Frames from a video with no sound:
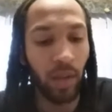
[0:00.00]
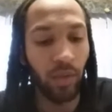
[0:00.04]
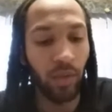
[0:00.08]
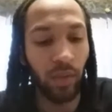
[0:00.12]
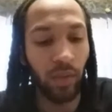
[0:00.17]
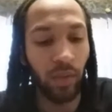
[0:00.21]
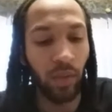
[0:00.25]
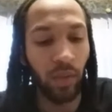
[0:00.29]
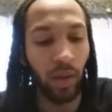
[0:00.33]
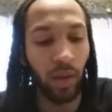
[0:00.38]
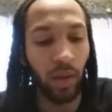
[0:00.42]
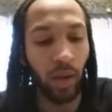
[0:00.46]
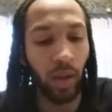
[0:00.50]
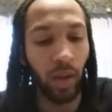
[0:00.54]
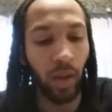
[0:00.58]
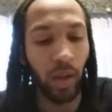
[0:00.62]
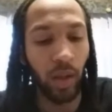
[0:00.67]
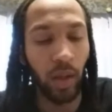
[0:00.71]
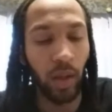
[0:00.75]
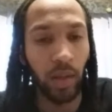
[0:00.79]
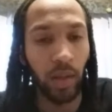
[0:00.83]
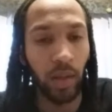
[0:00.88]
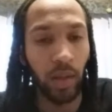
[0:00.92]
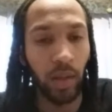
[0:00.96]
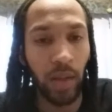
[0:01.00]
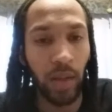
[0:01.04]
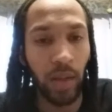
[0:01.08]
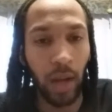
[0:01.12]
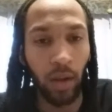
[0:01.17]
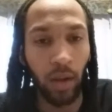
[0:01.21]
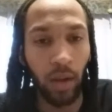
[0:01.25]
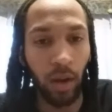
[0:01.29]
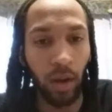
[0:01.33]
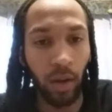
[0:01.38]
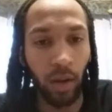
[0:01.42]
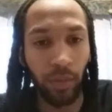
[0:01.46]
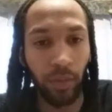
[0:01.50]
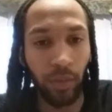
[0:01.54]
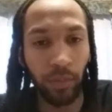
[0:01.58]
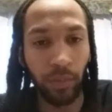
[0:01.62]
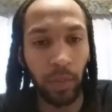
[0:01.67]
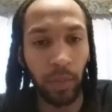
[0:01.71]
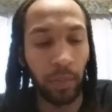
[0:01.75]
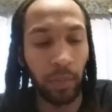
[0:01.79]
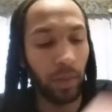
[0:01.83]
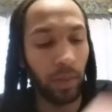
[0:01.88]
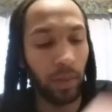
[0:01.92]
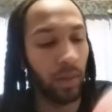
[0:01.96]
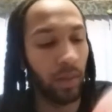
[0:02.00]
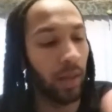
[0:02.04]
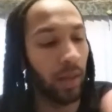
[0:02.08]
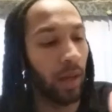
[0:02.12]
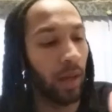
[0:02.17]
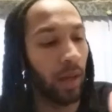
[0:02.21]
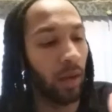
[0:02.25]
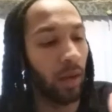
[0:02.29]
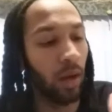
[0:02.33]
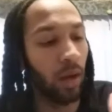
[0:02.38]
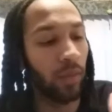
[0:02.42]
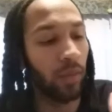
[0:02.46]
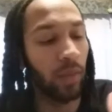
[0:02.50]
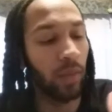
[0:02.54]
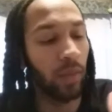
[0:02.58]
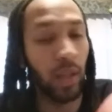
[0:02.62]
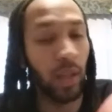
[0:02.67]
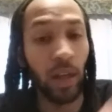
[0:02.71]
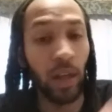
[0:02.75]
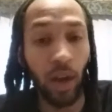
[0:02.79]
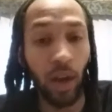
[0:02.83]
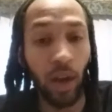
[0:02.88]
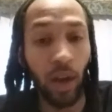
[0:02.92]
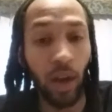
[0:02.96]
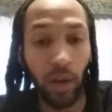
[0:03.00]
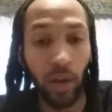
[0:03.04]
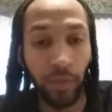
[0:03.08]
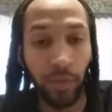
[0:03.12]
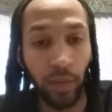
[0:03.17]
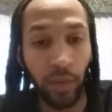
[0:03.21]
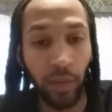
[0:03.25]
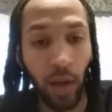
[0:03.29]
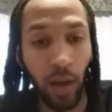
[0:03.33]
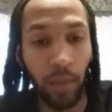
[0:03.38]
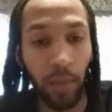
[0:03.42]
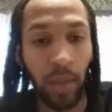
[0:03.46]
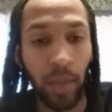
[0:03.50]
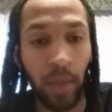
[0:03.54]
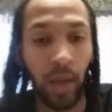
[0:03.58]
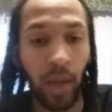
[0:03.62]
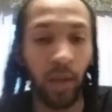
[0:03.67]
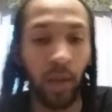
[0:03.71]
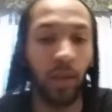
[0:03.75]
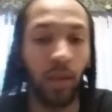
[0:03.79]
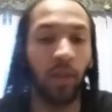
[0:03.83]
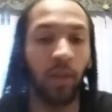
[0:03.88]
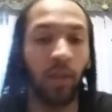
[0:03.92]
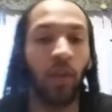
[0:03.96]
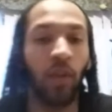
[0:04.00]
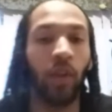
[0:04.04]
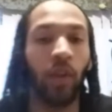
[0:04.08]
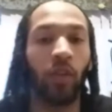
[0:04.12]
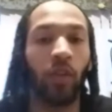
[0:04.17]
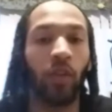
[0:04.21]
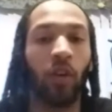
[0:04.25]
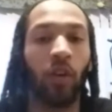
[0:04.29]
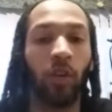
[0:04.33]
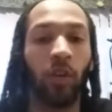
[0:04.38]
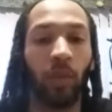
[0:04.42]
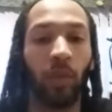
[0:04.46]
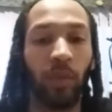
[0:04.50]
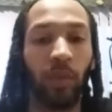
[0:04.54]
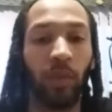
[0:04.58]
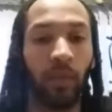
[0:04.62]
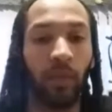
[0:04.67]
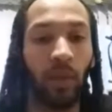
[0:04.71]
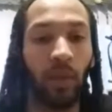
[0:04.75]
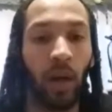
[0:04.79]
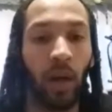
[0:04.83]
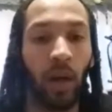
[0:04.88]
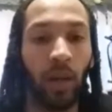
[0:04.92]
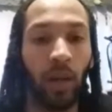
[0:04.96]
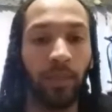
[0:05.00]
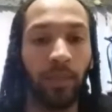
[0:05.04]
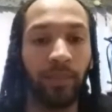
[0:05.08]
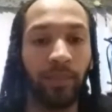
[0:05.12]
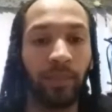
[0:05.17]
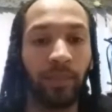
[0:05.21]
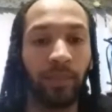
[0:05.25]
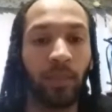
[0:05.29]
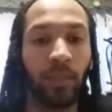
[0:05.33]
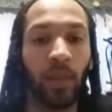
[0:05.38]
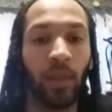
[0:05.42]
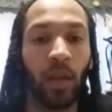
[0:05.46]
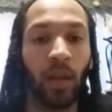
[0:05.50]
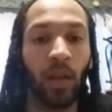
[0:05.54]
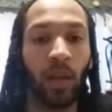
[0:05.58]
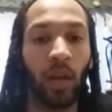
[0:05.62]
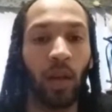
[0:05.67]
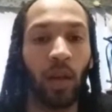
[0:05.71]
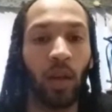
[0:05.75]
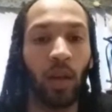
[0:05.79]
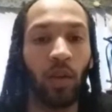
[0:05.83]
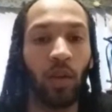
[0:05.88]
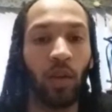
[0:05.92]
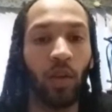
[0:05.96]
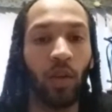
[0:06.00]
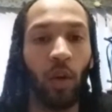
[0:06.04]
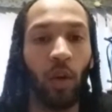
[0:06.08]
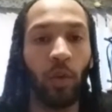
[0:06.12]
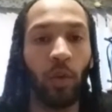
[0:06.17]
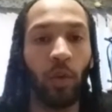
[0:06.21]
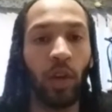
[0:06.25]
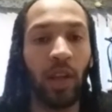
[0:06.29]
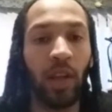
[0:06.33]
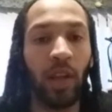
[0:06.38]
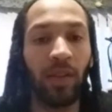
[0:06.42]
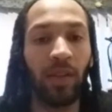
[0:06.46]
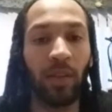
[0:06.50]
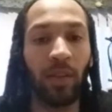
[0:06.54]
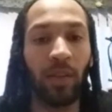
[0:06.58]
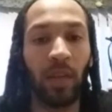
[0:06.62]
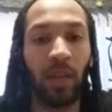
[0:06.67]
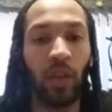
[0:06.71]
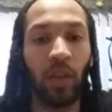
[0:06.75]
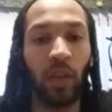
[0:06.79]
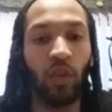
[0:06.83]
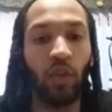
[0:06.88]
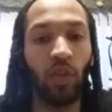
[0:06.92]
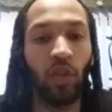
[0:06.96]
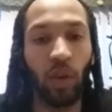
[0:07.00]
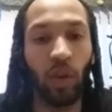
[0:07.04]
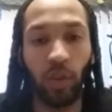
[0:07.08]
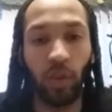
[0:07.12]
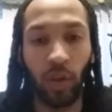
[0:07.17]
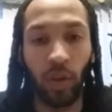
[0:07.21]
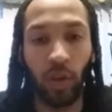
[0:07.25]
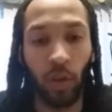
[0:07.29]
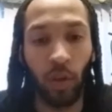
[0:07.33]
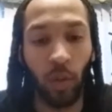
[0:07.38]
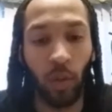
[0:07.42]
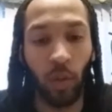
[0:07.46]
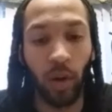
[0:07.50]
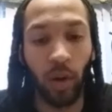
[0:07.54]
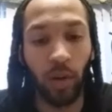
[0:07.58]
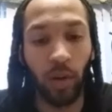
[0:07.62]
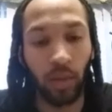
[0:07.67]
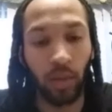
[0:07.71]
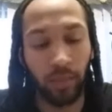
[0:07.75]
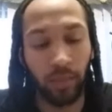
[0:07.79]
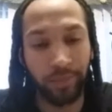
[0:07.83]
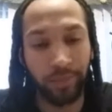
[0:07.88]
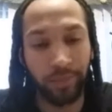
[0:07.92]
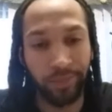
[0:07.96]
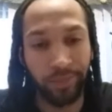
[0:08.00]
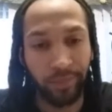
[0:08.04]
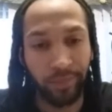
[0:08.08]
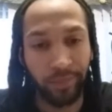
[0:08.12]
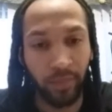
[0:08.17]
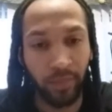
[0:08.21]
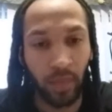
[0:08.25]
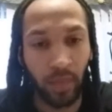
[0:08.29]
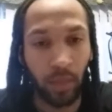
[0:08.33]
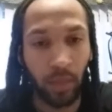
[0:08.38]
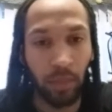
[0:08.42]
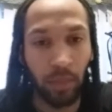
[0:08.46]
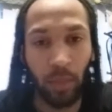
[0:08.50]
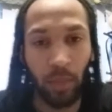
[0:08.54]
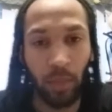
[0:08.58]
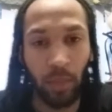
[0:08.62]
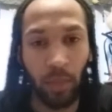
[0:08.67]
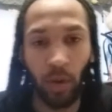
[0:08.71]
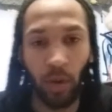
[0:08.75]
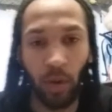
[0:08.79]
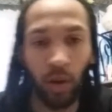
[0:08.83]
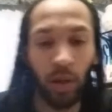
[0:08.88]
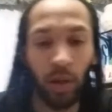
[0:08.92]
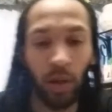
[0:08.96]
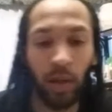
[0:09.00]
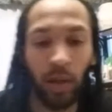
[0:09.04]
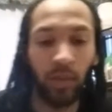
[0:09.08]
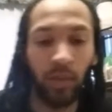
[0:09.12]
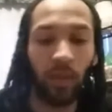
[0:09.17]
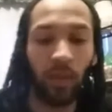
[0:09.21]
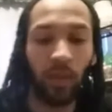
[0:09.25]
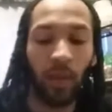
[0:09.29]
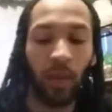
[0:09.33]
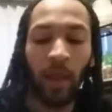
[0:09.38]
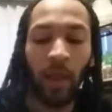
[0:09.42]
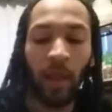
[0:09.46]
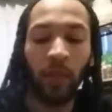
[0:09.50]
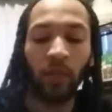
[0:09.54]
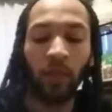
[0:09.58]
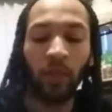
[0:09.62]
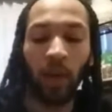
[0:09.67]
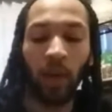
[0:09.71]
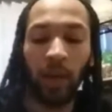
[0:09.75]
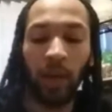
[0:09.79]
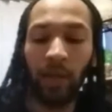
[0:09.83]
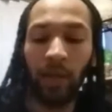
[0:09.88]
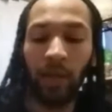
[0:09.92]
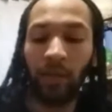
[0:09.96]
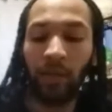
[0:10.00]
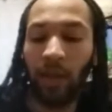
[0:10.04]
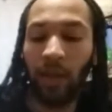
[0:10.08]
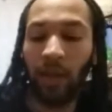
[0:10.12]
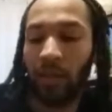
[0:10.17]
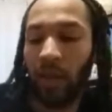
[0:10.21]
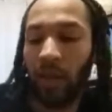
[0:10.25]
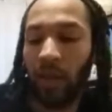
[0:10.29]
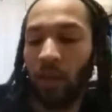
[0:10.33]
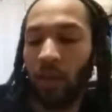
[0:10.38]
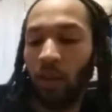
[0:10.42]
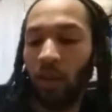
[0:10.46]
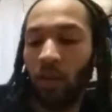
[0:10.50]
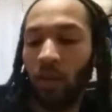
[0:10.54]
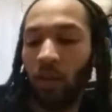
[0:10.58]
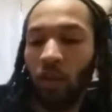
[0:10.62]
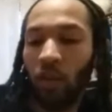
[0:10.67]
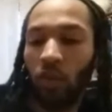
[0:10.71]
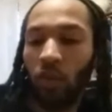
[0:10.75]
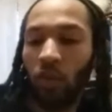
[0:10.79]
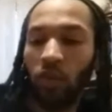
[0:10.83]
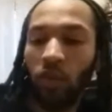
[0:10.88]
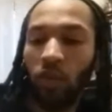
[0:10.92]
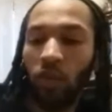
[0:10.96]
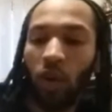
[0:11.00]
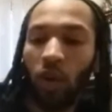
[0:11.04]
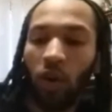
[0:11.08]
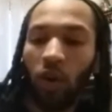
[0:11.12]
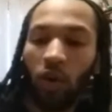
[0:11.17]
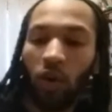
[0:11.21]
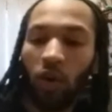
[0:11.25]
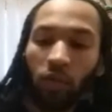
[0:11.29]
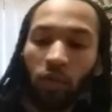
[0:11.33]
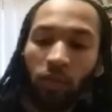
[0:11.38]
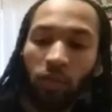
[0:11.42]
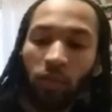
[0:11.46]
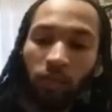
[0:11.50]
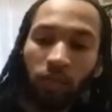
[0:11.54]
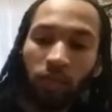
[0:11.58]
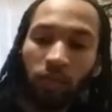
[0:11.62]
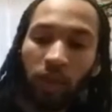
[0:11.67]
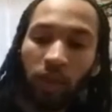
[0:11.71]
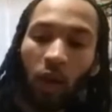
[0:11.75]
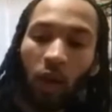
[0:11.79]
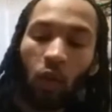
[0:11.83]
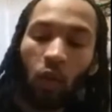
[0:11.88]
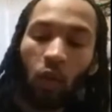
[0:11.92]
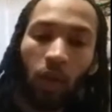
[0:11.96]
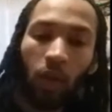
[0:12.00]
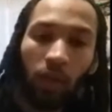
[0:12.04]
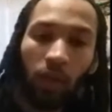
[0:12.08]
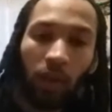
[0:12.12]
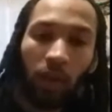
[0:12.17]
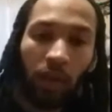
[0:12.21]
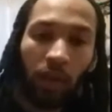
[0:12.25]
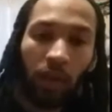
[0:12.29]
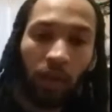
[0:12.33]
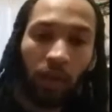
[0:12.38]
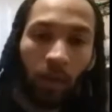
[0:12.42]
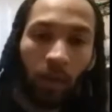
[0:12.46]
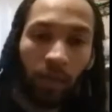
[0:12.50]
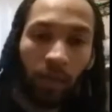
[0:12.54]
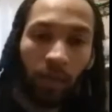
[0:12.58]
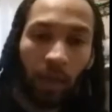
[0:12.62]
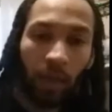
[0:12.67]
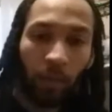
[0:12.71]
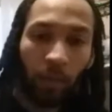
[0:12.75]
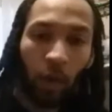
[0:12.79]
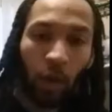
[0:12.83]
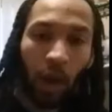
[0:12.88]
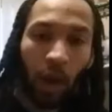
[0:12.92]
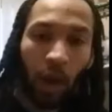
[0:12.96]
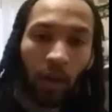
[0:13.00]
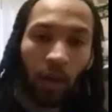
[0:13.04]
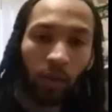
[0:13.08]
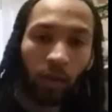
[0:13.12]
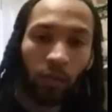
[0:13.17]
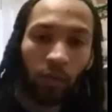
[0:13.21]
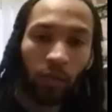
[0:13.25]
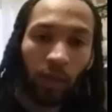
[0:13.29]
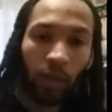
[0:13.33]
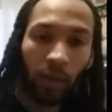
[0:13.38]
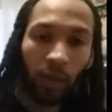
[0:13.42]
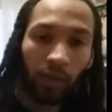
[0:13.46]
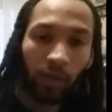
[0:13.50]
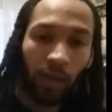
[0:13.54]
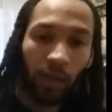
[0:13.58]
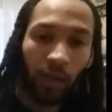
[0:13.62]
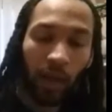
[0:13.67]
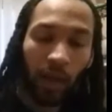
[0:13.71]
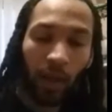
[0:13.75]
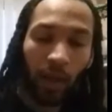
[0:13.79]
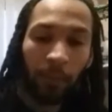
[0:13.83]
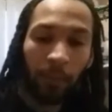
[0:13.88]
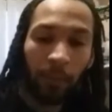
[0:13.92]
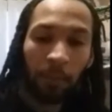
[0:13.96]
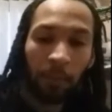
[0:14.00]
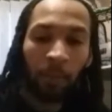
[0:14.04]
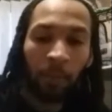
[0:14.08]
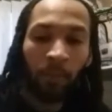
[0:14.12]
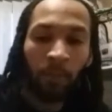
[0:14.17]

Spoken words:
just a good knockoff. I mean, not knockoff, lead off hitter as far as it goes with you know, when you need something that you know is going to work, people go to this. So I guess they decided to do, you know, the equivalent of that product for this line.